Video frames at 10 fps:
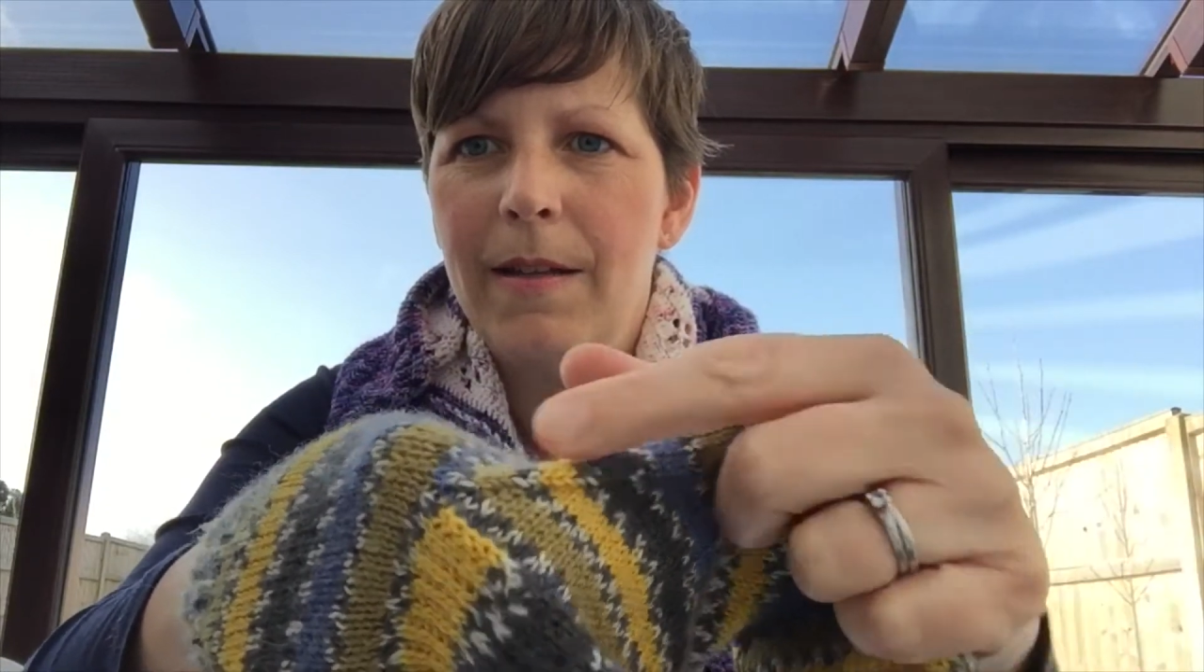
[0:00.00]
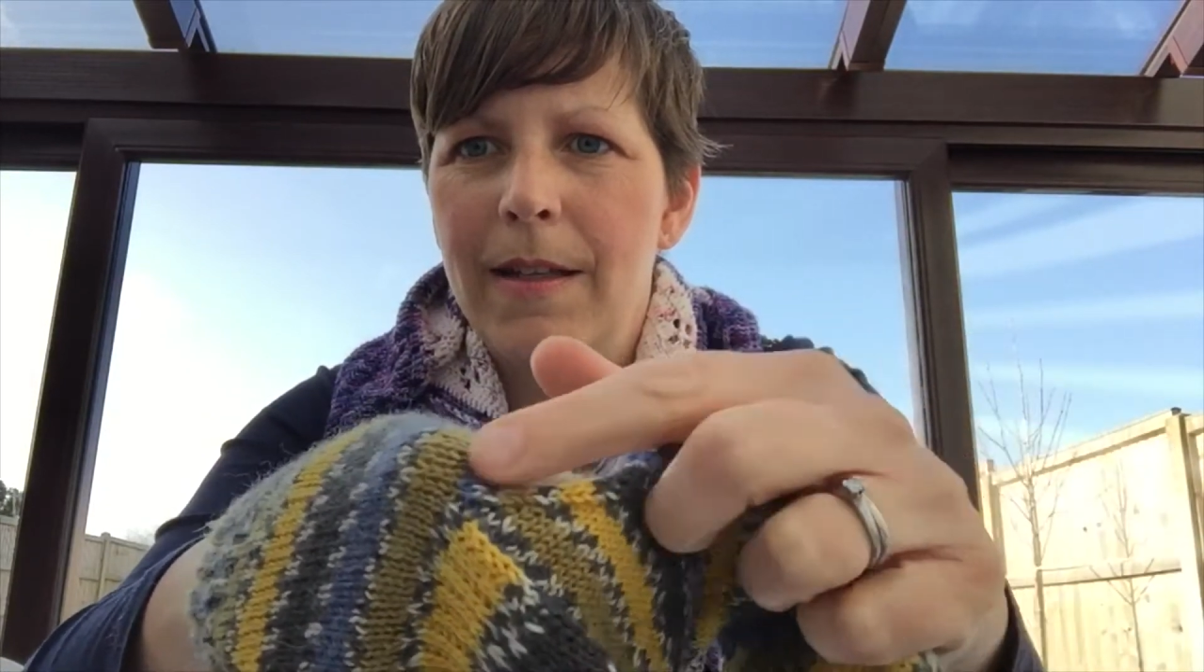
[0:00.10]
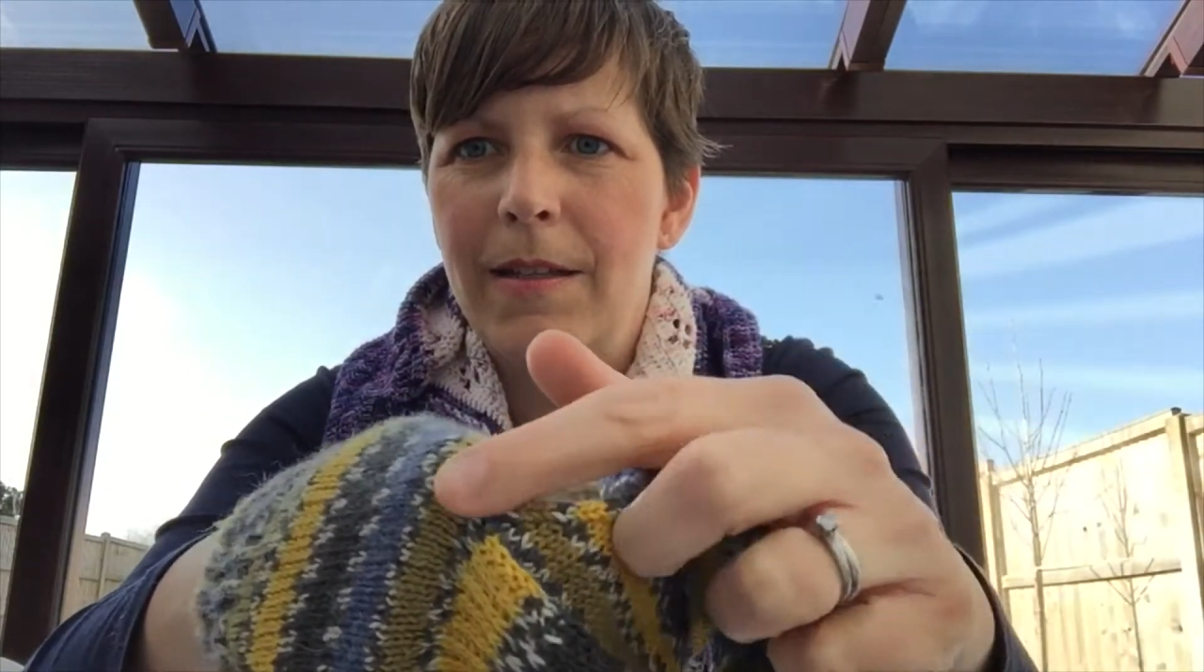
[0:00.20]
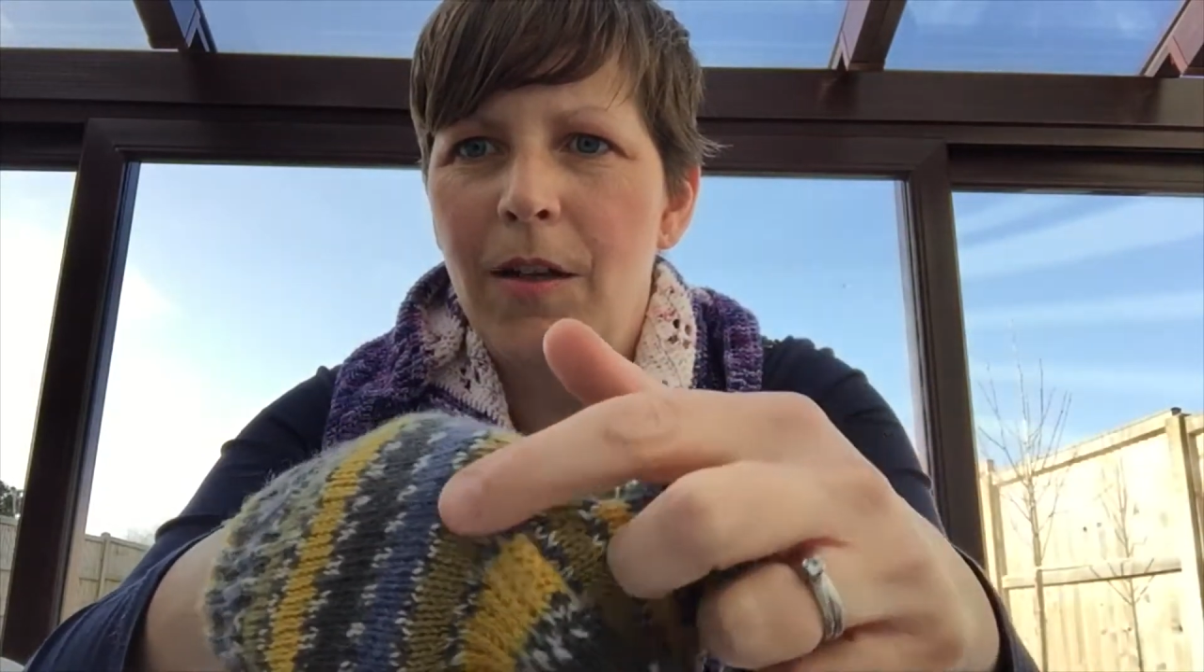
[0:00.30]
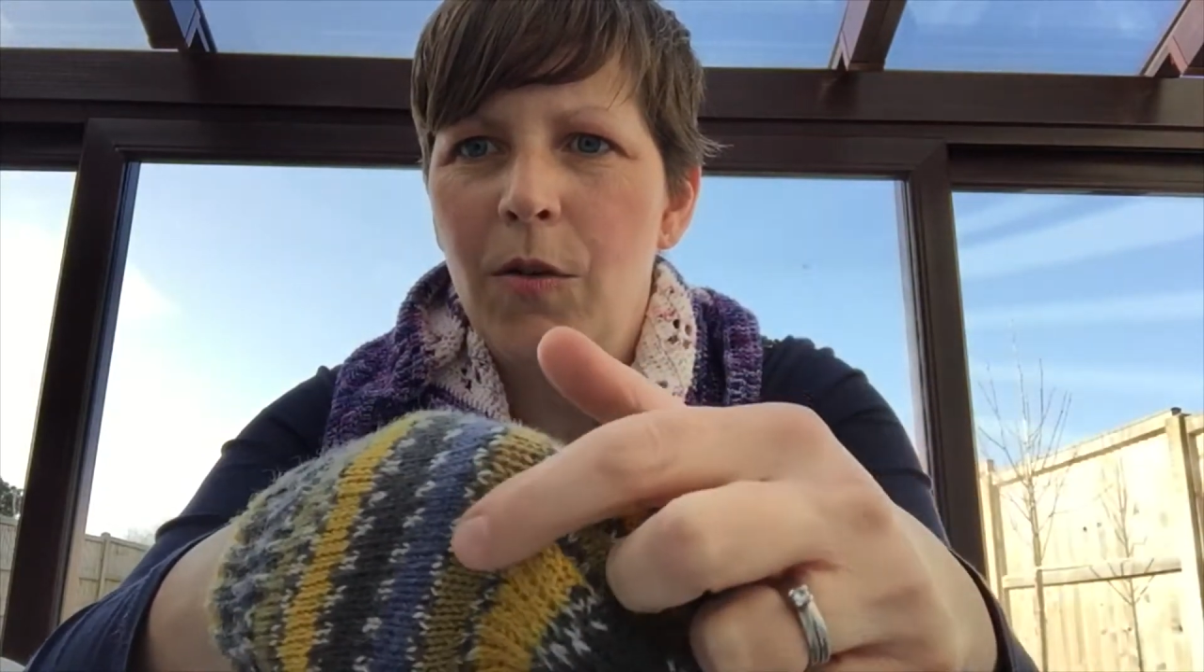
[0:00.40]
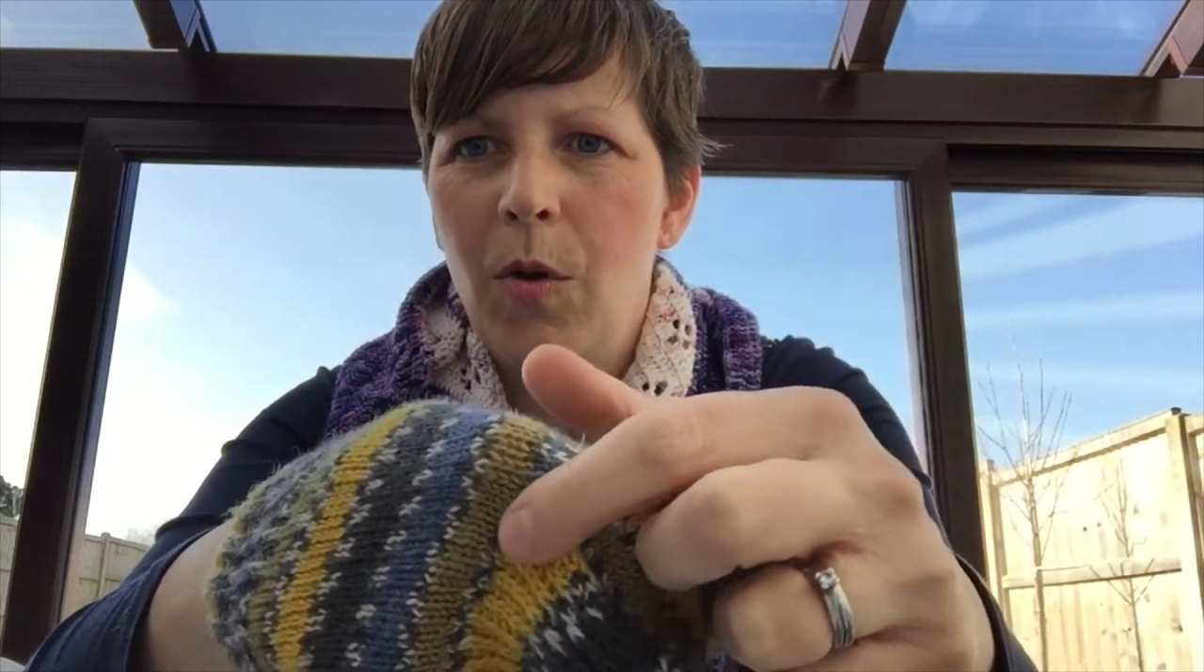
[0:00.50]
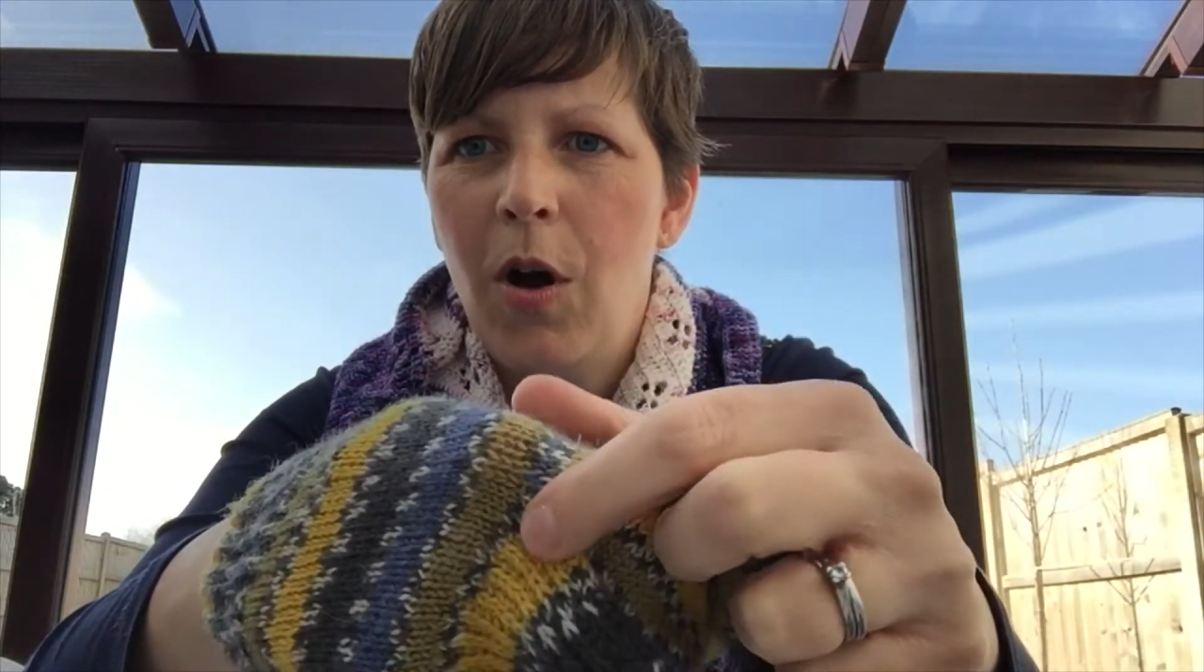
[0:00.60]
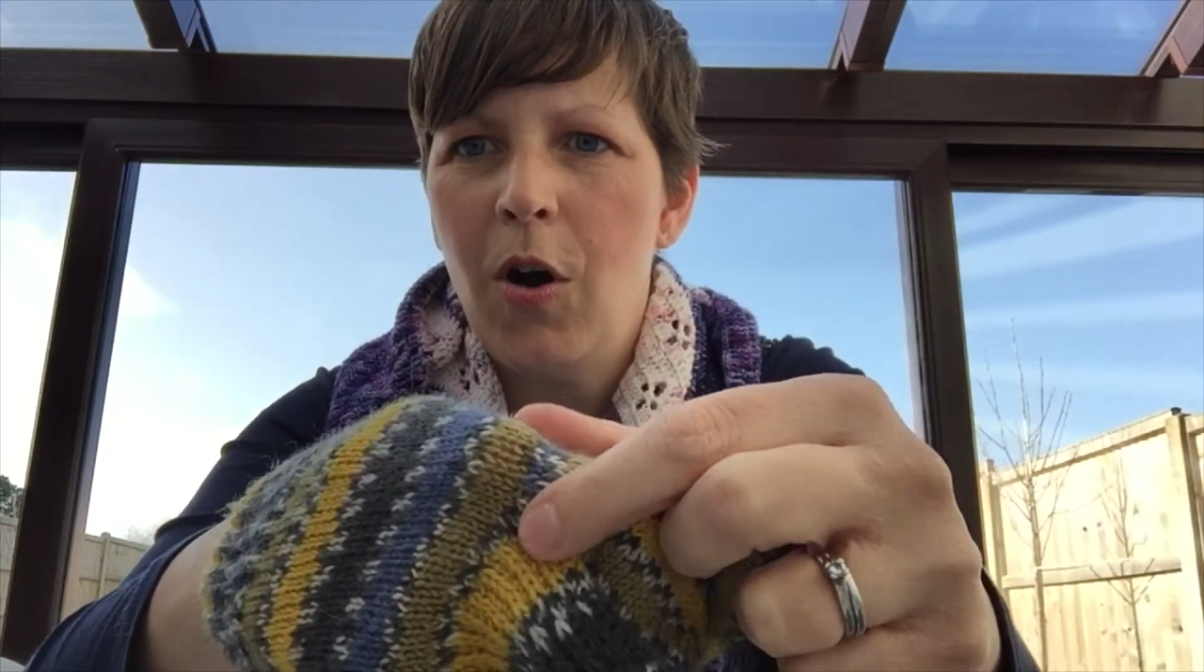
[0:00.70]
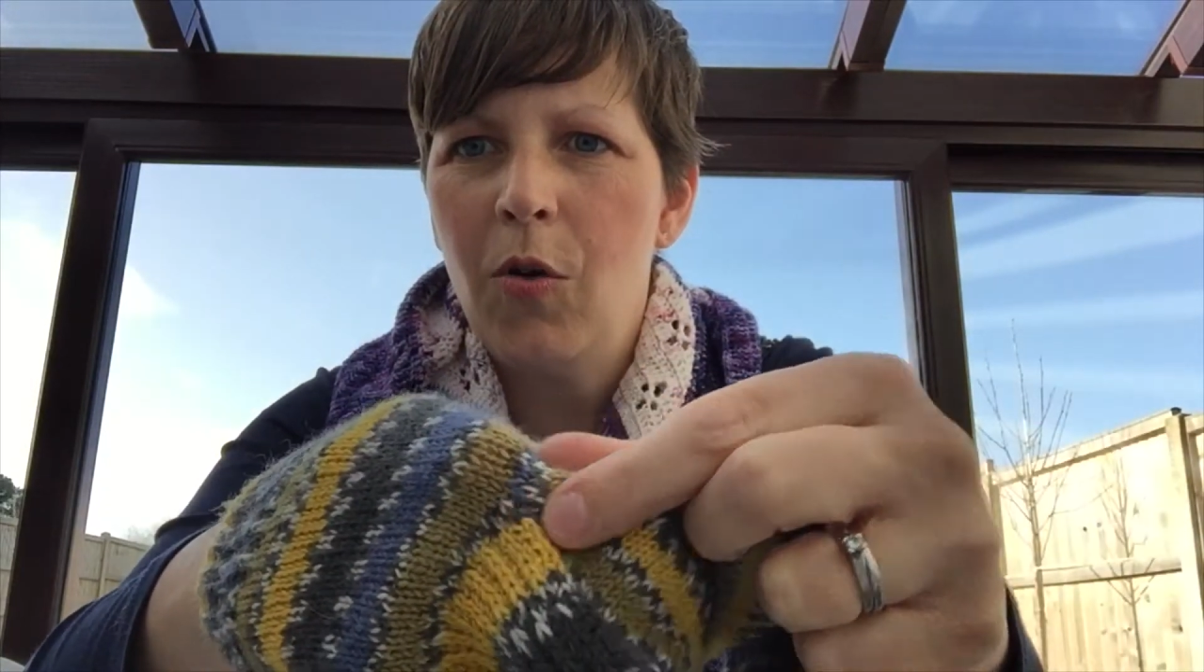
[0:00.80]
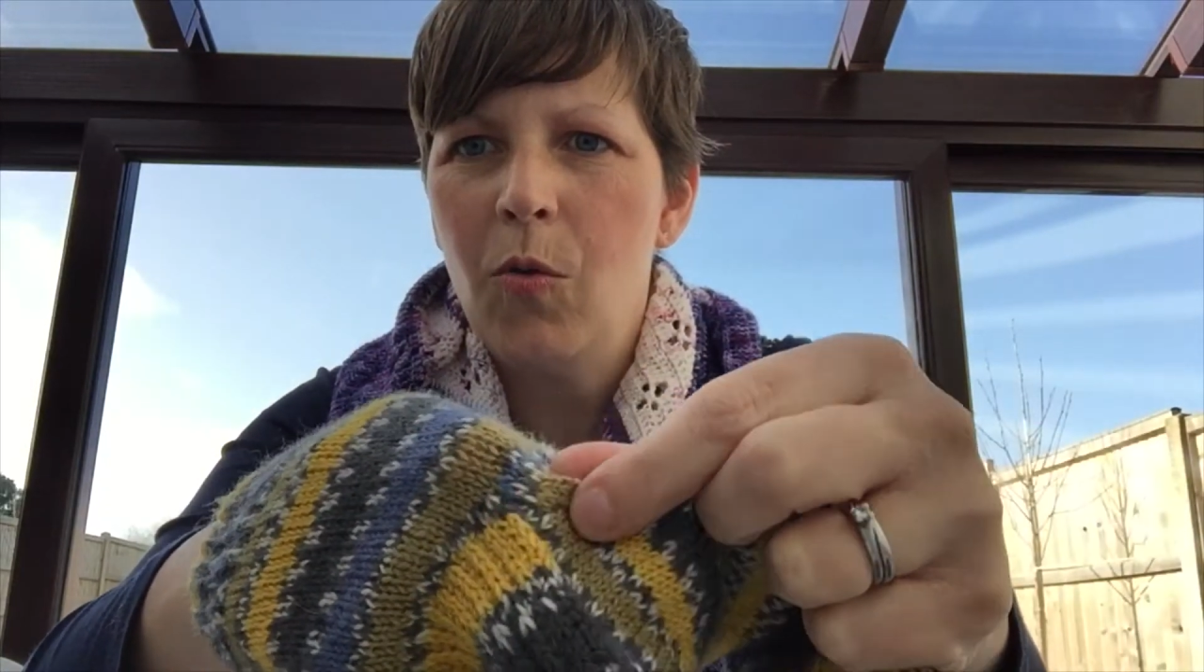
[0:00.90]
there's no
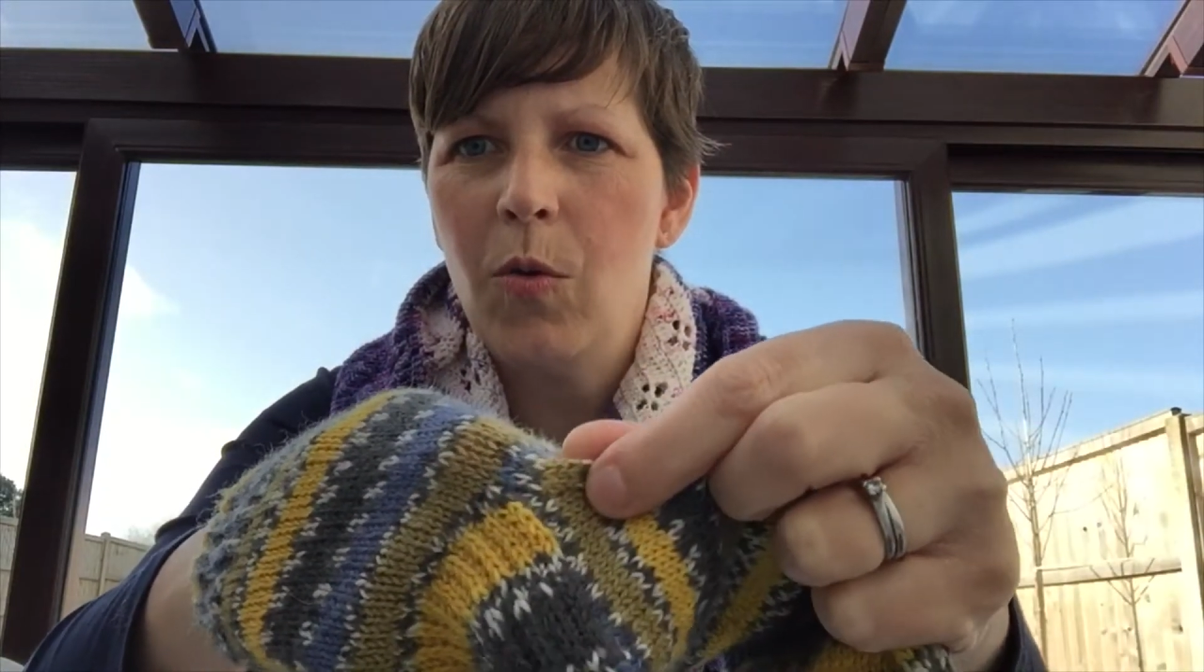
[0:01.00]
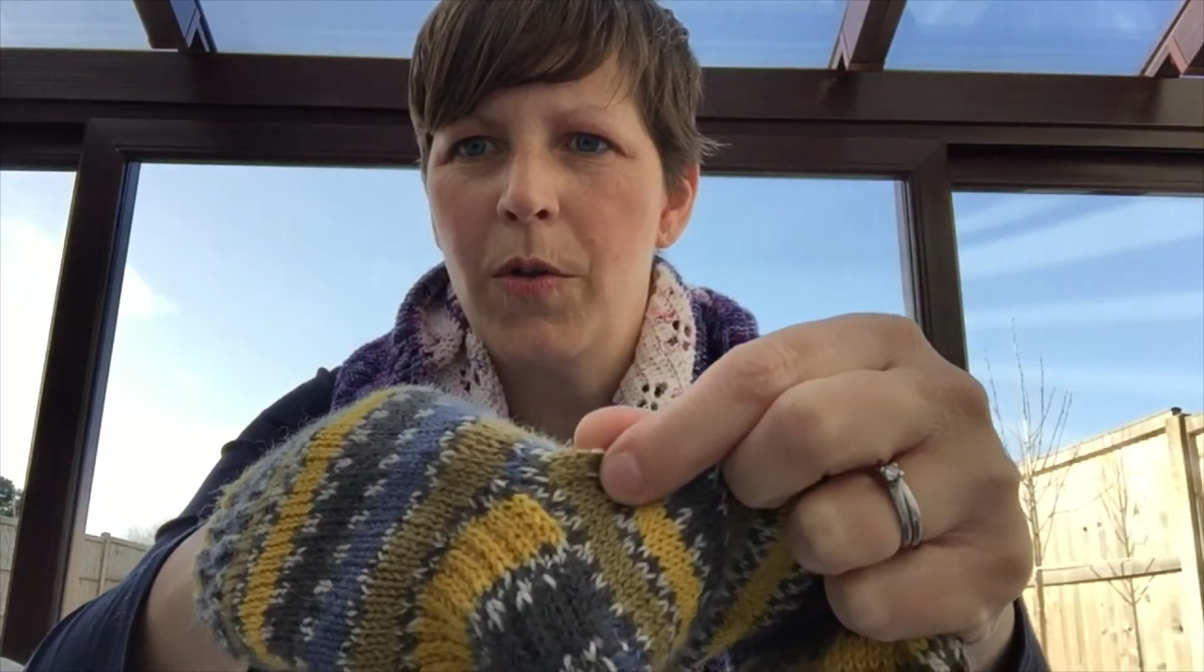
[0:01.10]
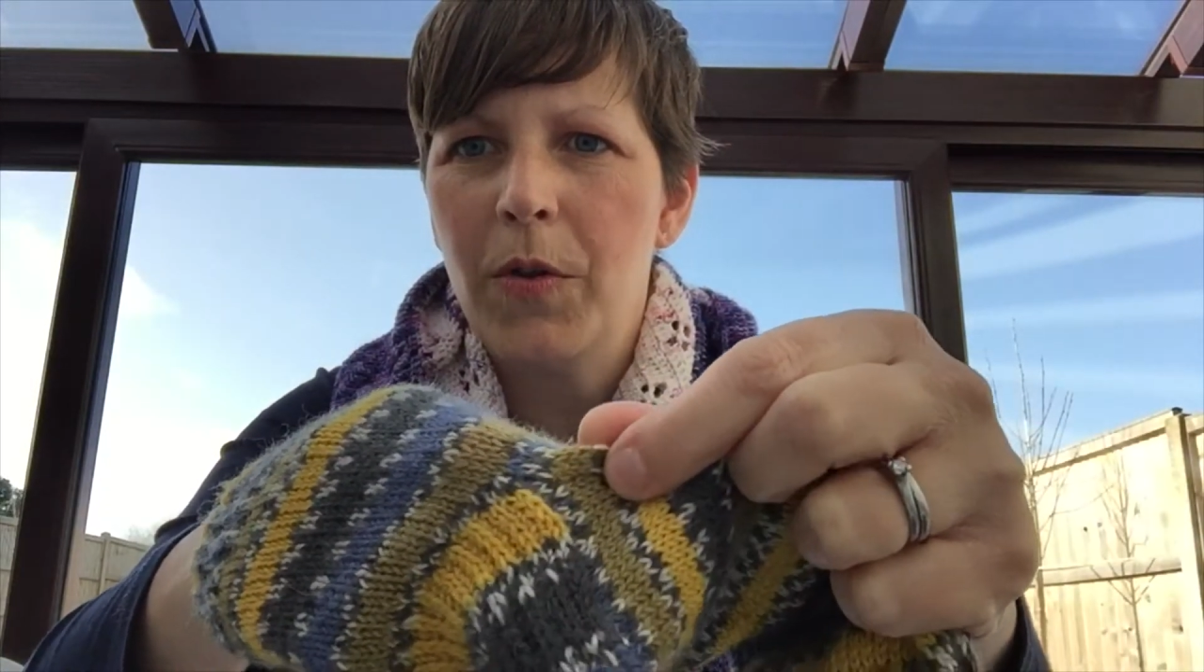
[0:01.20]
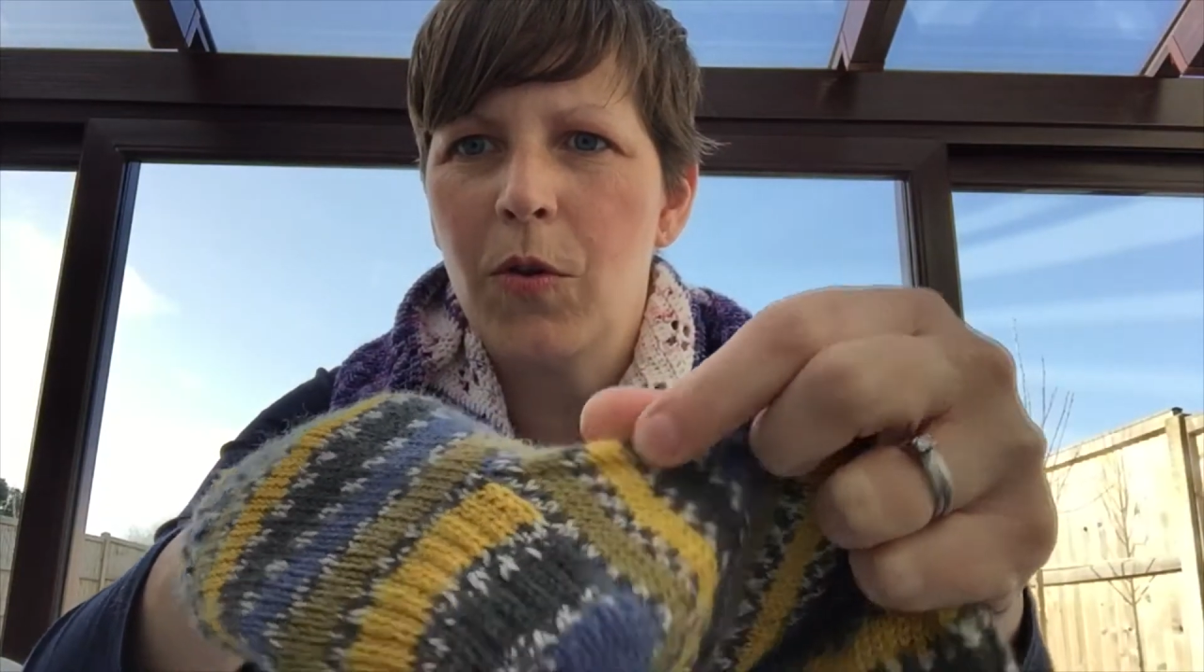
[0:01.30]
hole at the